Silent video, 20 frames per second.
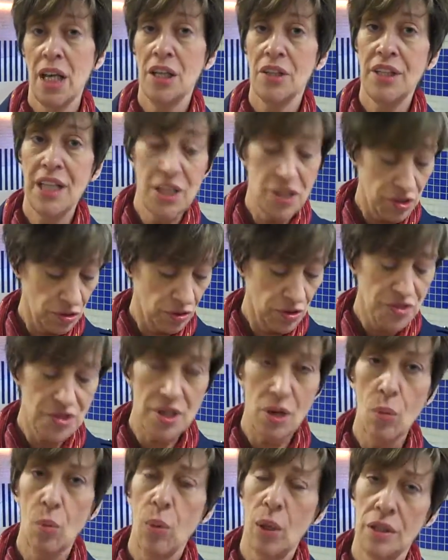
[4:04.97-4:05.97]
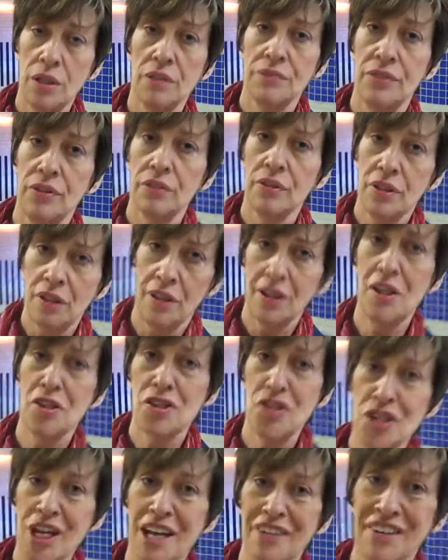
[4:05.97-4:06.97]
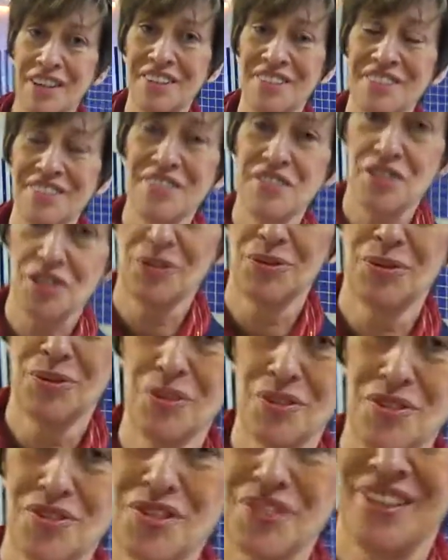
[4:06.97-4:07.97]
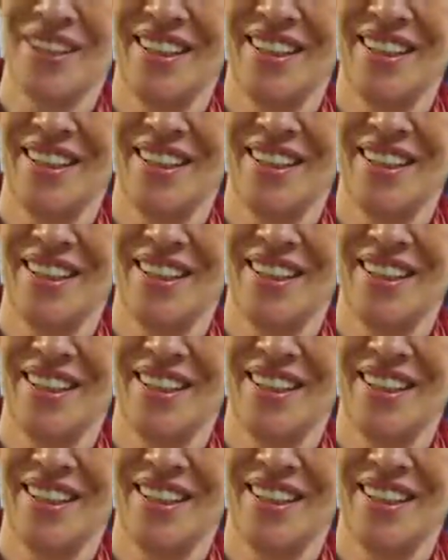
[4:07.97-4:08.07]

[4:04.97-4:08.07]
these are also wonderful knowledge-sharing tools. Right.